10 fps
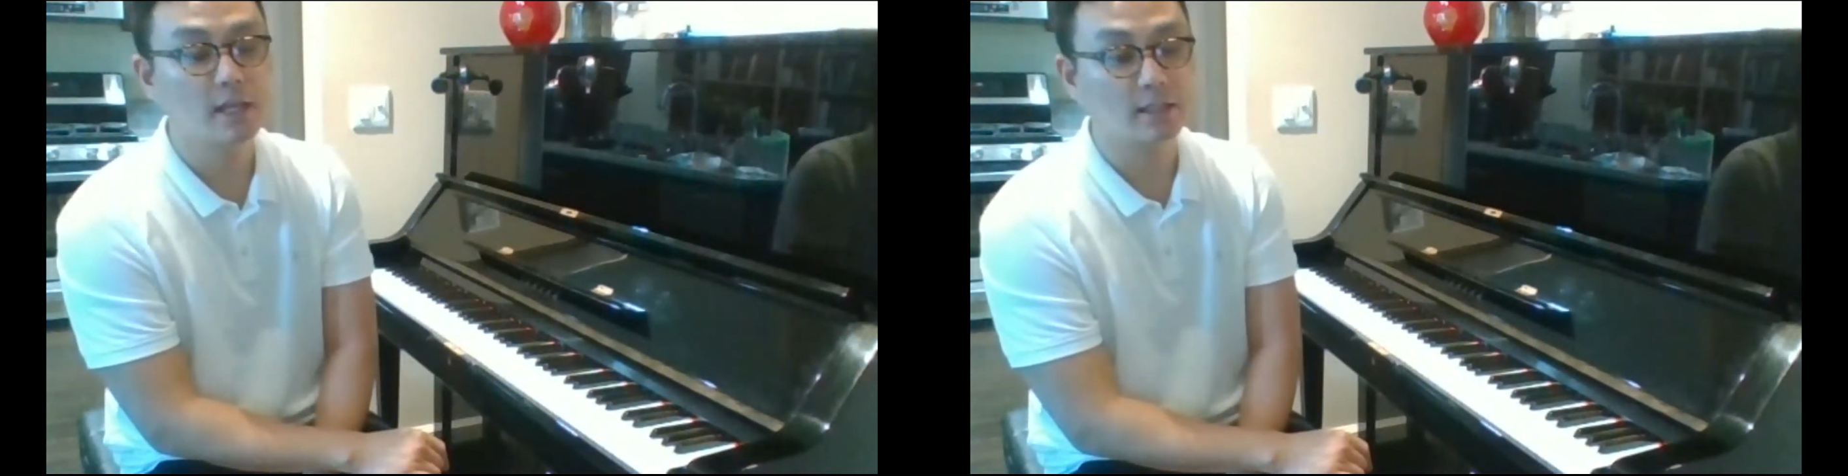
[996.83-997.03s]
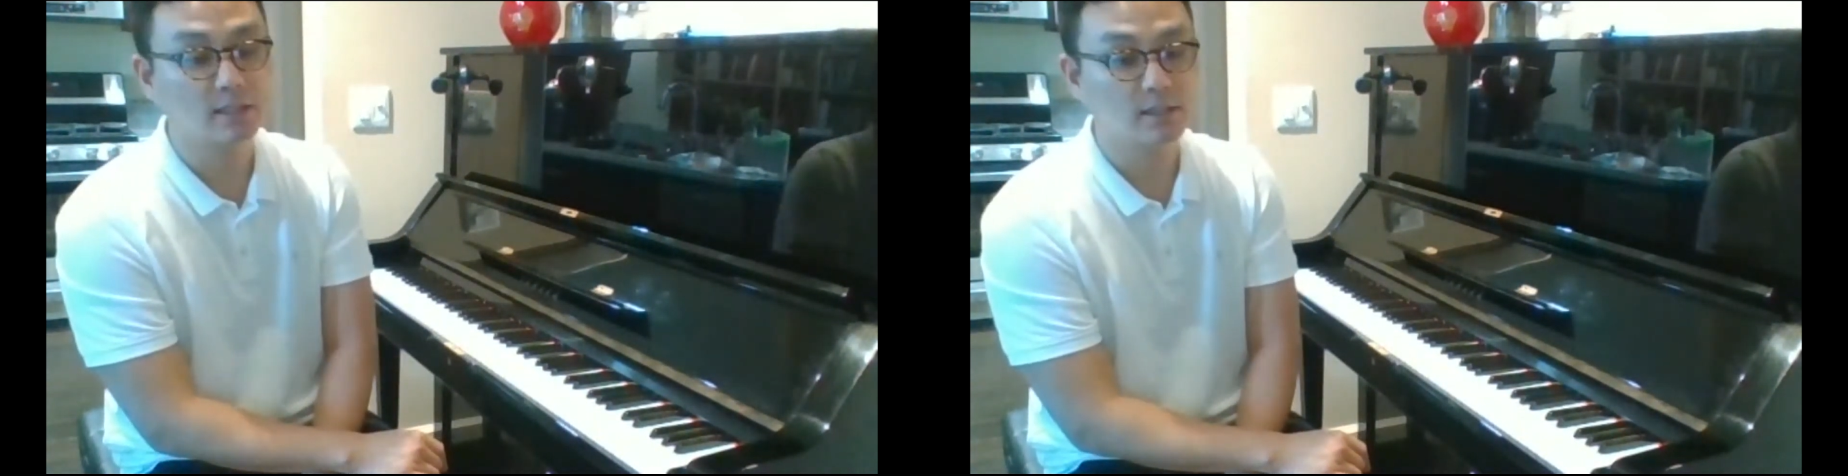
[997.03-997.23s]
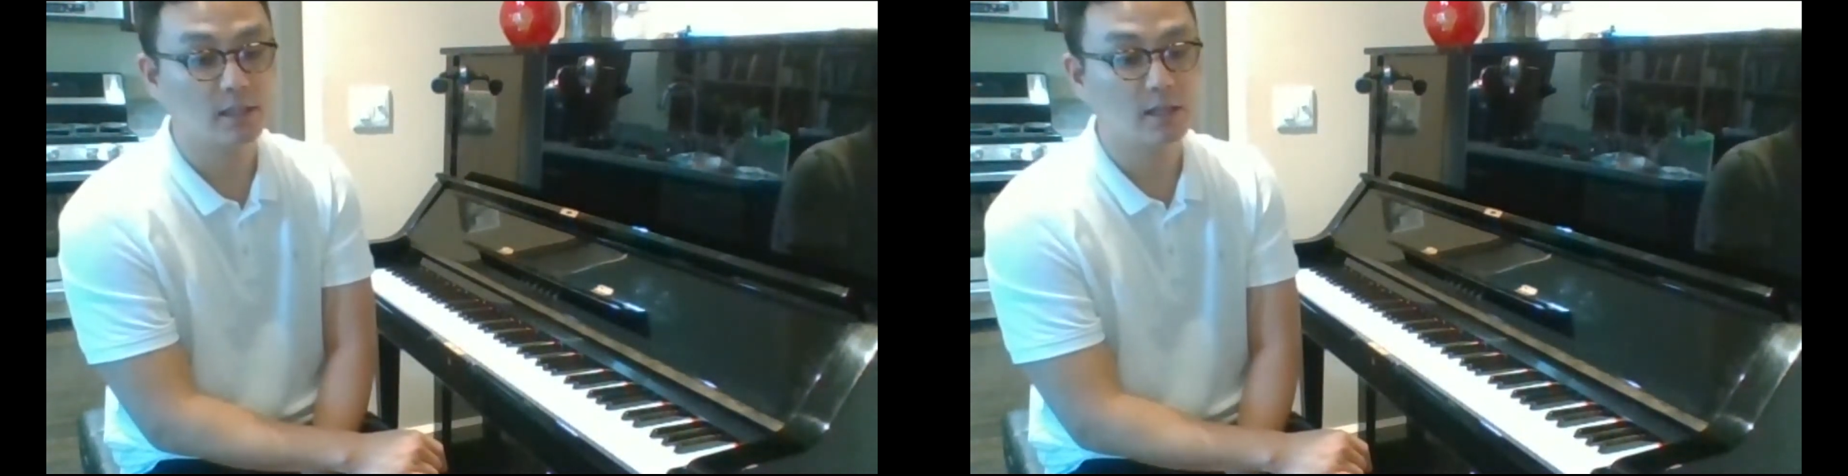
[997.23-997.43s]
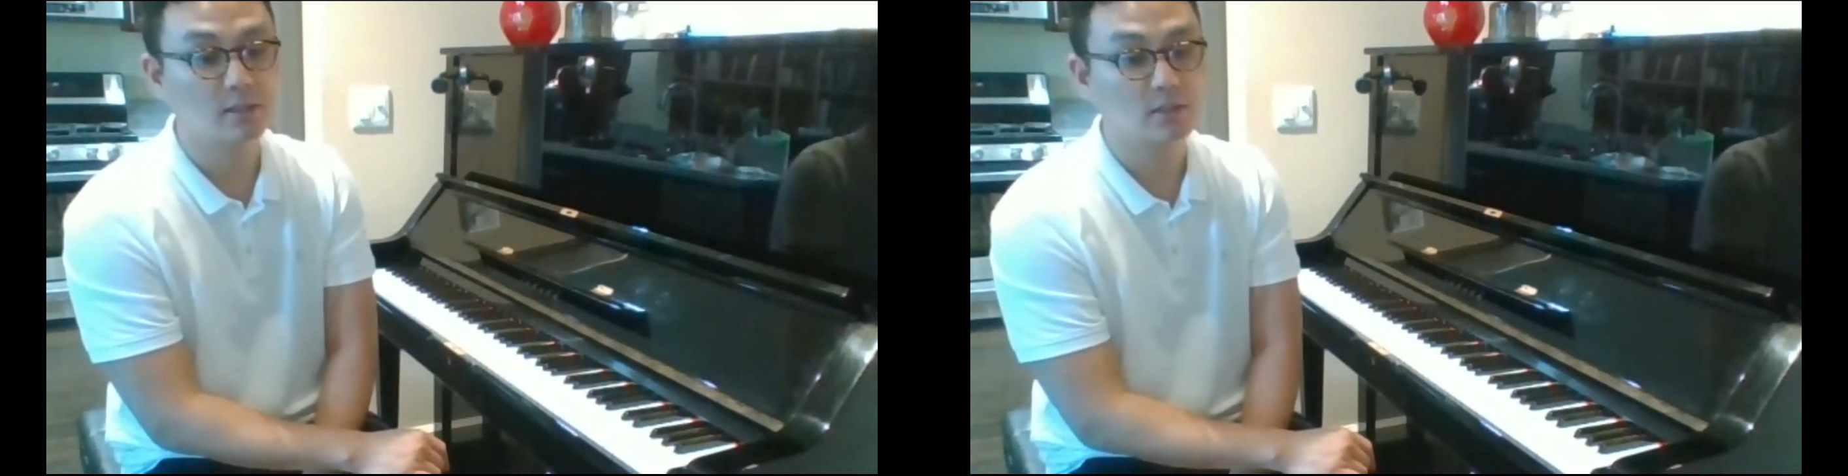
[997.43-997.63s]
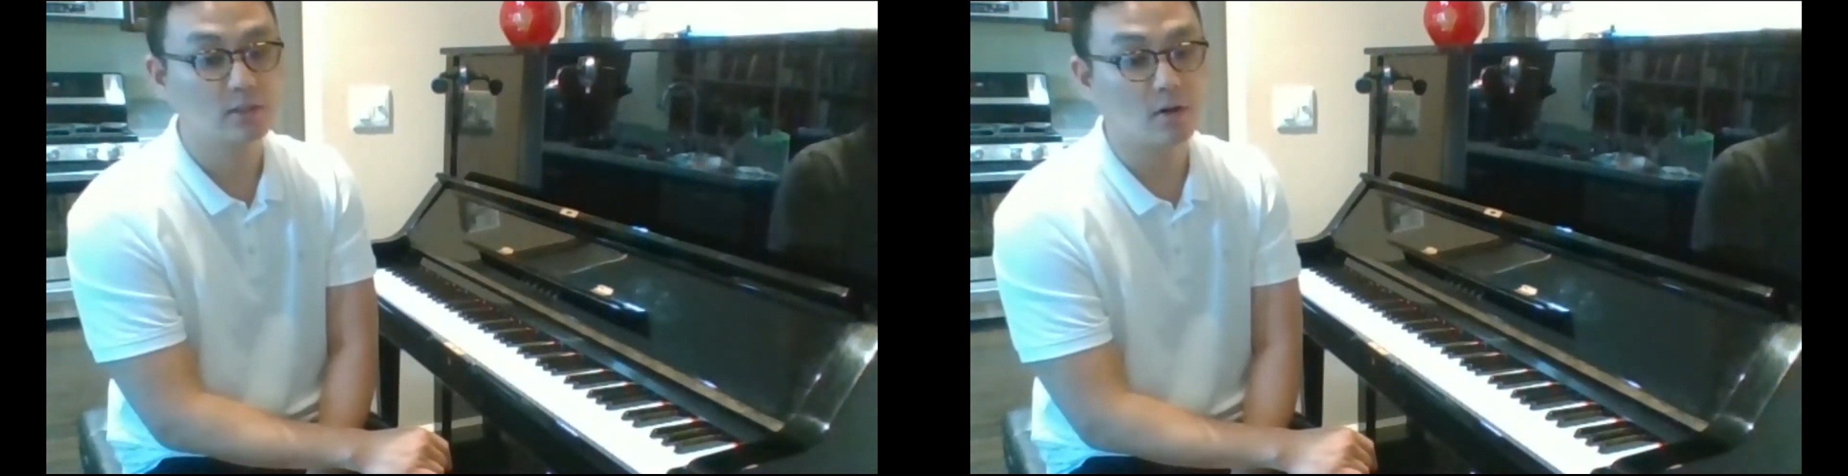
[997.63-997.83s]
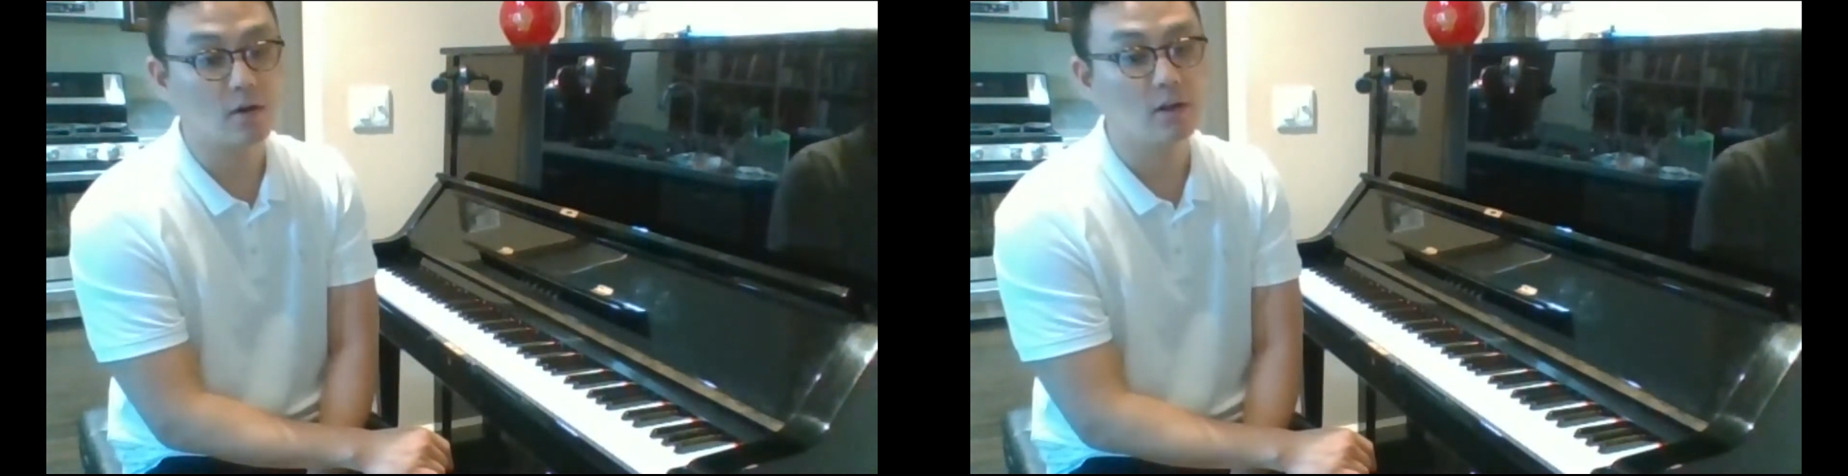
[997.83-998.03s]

exercises are